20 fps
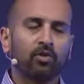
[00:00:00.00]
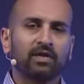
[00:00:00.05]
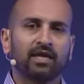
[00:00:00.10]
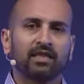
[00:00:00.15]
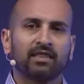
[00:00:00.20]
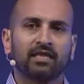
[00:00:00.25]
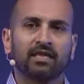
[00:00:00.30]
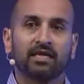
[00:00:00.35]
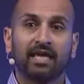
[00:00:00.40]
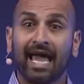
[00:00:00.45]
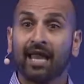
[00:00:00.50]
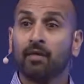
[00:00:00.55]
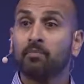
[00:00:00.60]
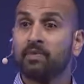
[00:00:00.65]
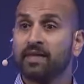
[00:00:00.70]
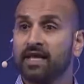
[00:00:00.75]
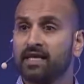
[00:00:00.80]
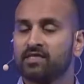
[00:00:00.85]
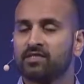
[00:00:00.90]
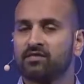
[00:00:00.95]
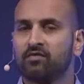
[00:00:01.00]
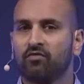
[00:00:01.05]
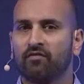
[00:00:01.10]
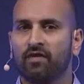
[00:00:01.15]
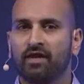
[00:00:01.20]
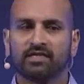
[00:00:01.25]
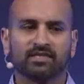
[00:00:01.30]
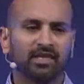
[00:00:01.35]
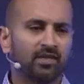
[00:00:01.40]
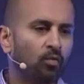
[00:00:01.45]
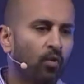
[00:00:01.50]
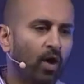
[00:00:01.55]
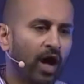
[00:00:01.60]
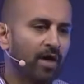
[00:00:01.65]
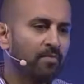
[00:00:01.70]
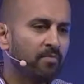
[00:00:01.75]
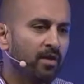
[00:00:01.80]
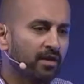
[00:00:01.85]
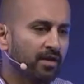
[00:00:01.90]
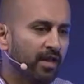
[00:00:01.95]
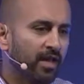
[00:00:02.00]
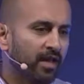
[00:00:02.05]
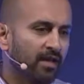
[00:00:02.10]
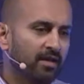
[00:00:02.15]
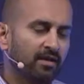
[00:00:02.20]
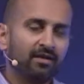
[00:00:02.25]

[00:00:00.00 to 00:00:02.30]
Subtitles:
at the NPS surveys. And why Monday?